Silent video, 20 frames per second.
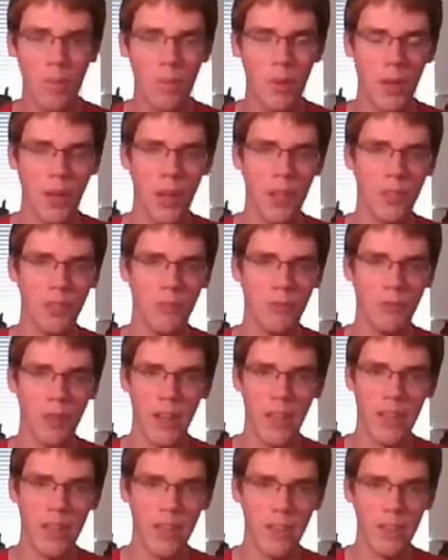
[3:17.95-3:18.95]
because
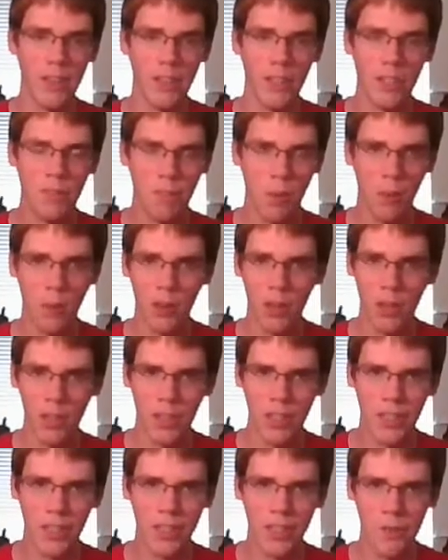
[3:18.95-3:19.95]
Ren,
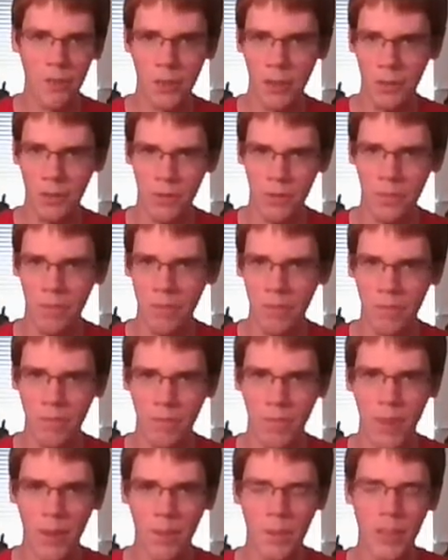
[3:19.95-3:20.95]
spoilers, it
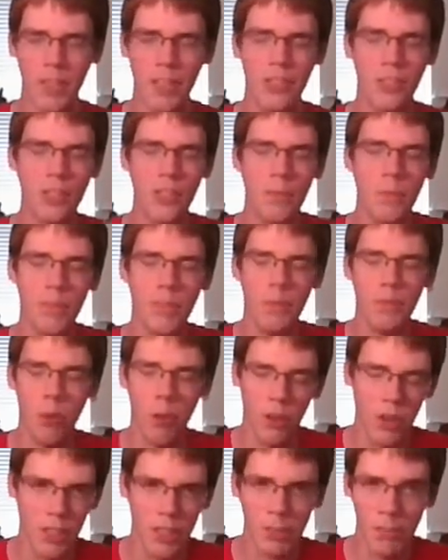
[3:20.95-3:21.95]
shouldn't be
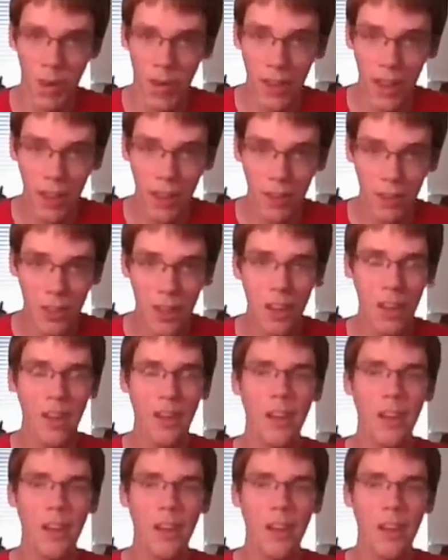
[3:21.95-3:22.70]
spoilers by now,